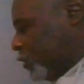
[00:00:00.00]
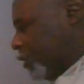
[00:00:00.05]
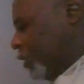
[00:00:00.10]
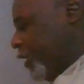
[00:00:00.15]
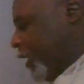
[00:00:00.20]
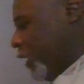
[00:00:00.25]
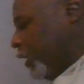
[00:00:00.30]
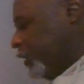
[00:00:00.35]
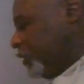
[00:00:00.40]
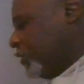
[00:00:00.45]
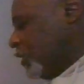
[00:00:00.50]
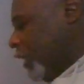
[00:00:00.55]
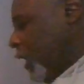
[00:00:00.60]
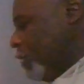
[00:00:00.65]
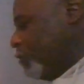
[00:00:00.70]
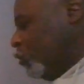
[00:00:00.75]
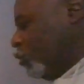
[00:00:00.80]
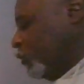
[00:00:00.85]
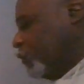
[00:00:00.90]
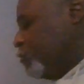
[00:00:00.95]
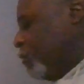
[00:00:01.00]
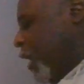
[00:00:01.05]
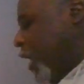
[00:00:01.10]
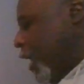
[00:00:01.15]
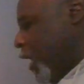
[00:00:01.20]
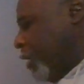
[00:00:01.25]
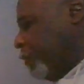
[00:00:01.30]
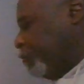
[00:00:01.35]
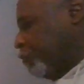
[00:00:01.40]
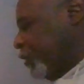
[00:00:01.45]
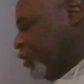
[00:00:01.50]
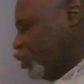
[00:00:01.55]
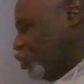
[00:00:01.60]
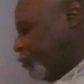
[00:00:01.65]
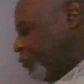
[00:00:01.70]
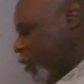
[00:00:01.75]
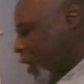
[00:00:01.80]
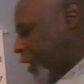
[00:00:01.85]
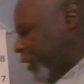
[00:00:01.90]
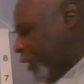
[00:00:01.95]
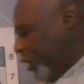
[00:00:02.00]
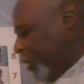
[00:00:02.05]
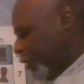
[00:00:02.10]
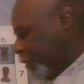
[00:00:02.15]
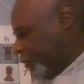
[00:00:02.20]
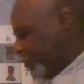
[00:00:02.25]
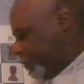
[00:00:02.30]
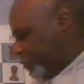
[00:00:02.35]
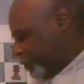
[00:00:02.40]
Now let's say I moved my bishop right here,